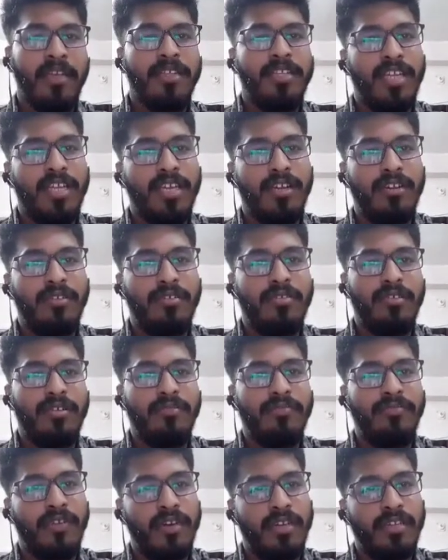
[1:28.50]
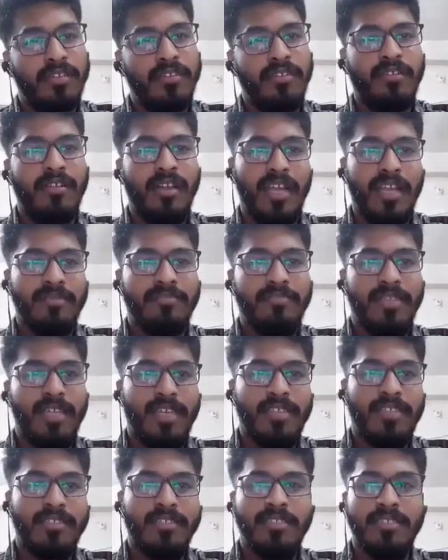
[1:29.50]
Nicaragua further claimed
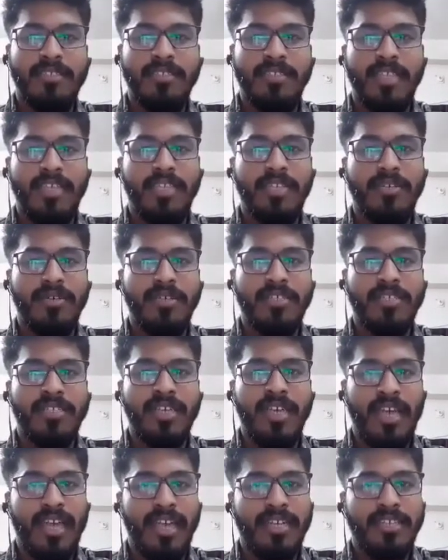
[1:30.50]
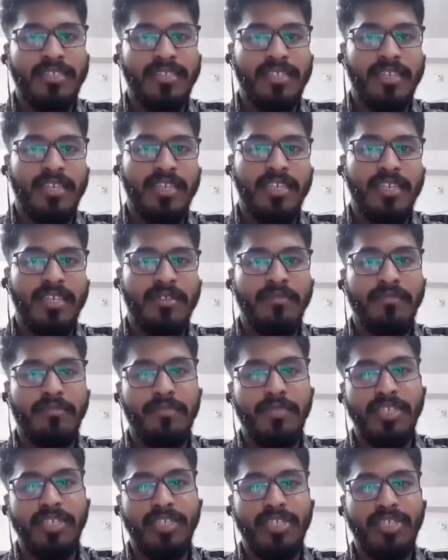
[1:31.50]
that the USA acts in the
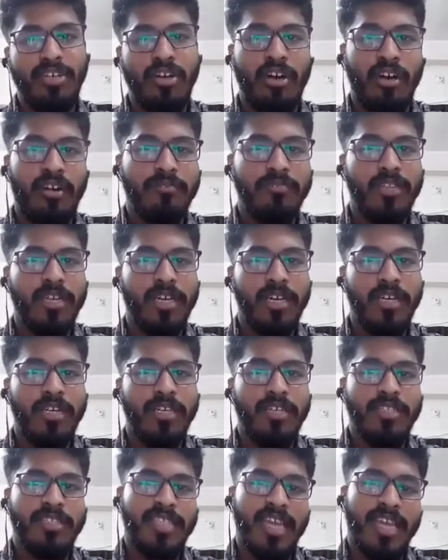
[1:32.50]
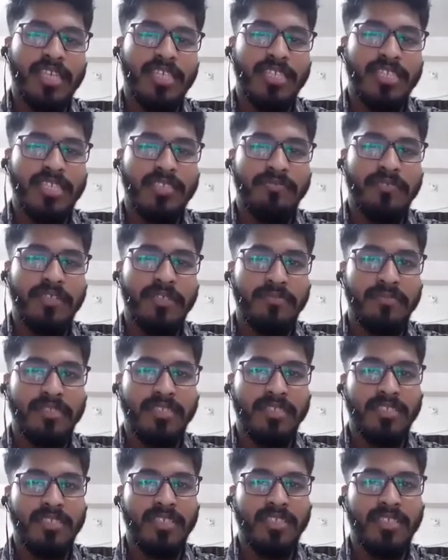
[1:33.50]
breach of the
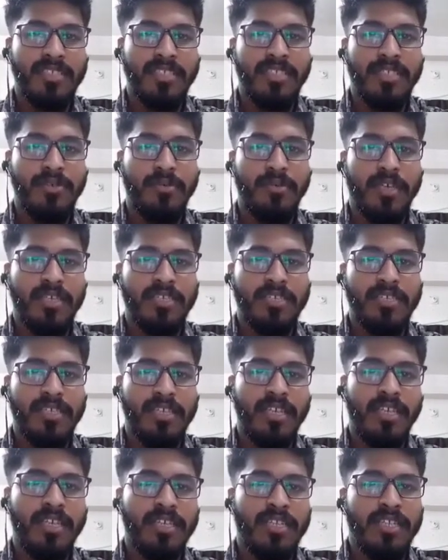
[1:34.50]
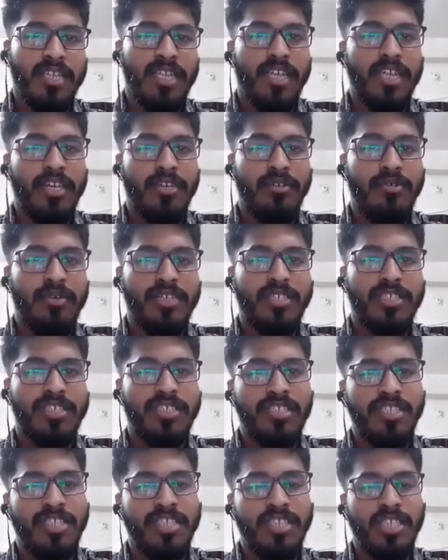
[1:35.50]
1956 USA-Nicaraguan
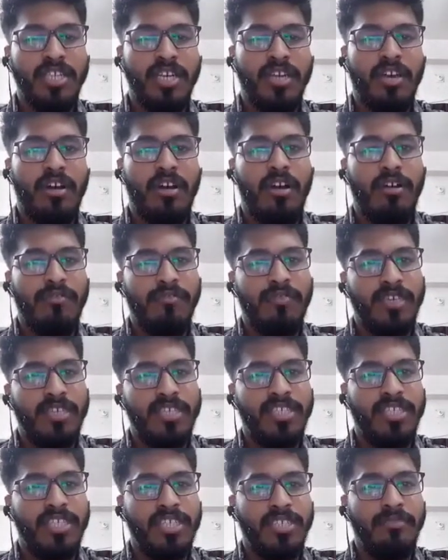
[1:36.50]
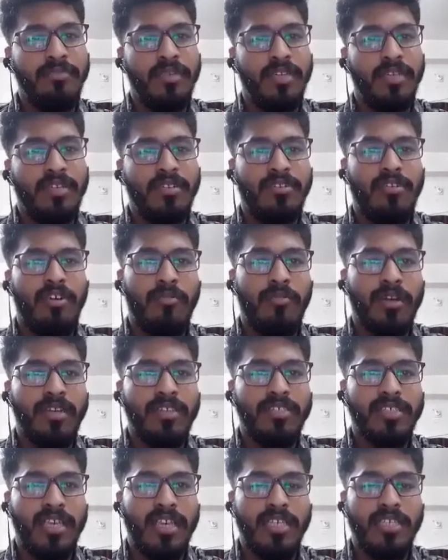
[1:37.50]
Treaty of Friendship,
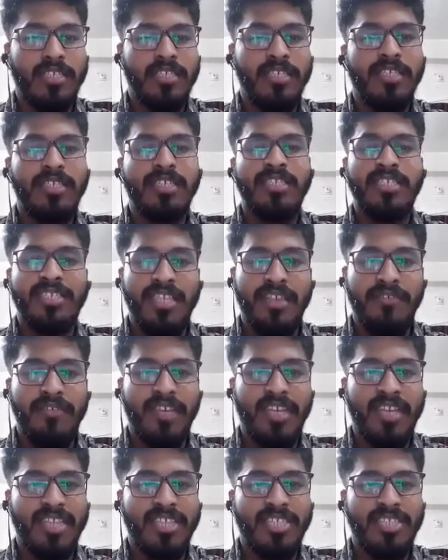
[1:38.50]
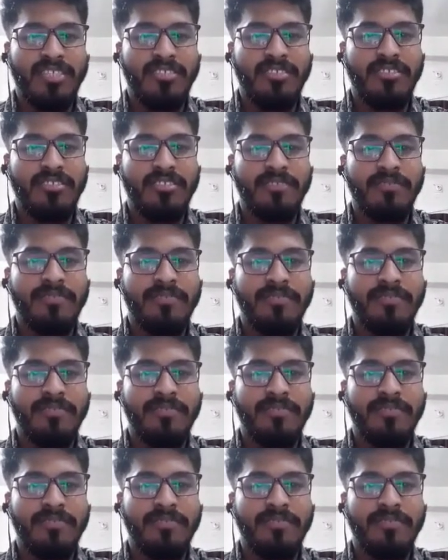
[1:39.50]
Commerce and Navigations.